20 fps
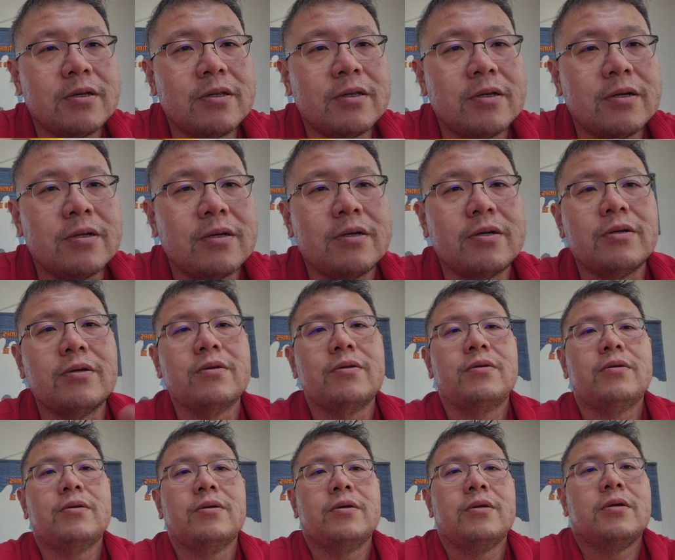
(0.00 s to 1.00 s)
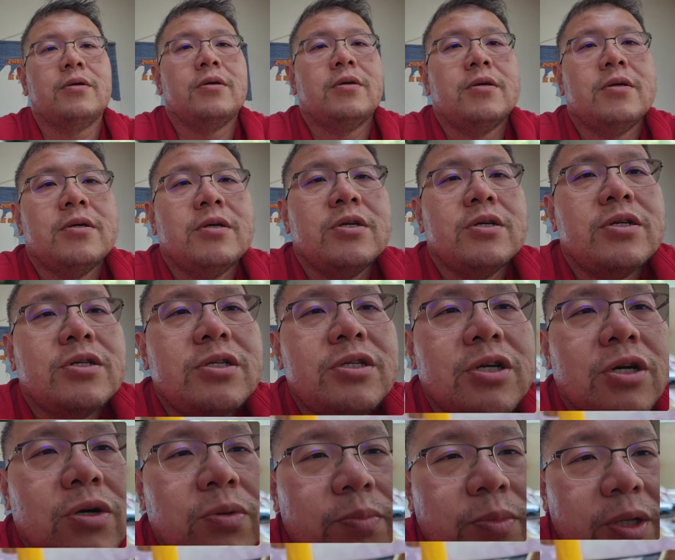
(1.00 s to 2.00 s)
the
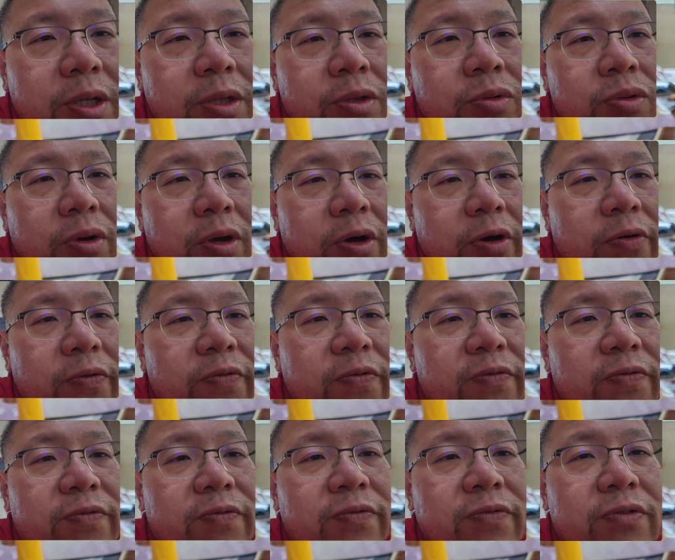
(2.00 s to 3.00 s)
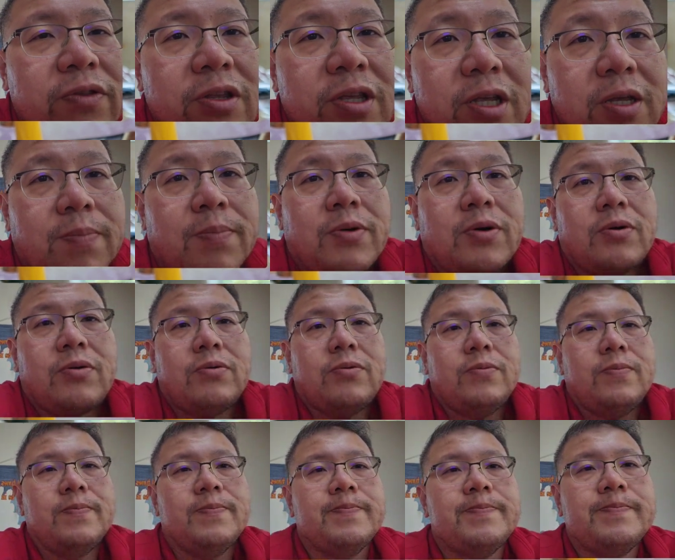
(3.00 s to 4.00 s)
Xiaomi 12T
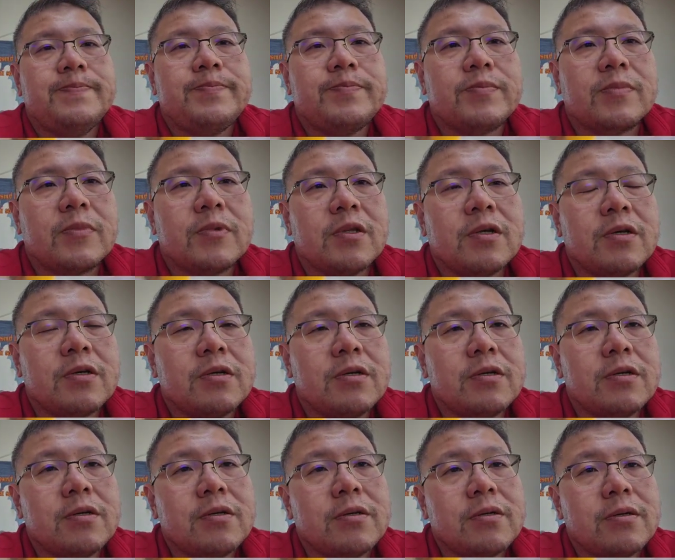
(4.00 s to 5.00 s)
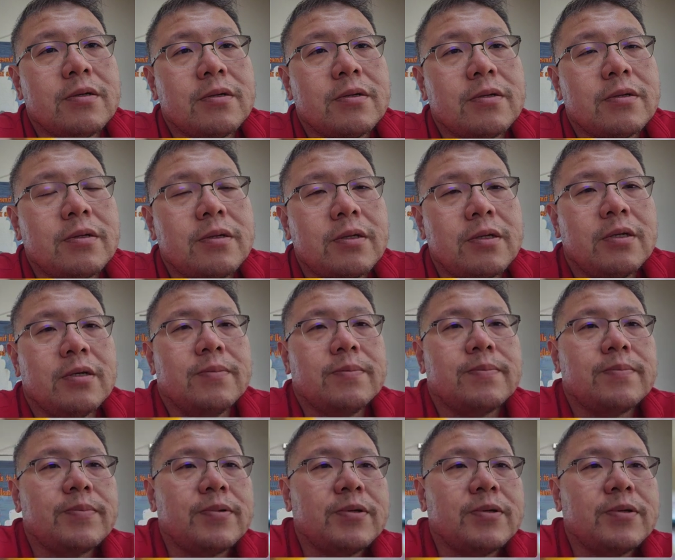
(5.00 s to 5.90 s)
Pro. Yep.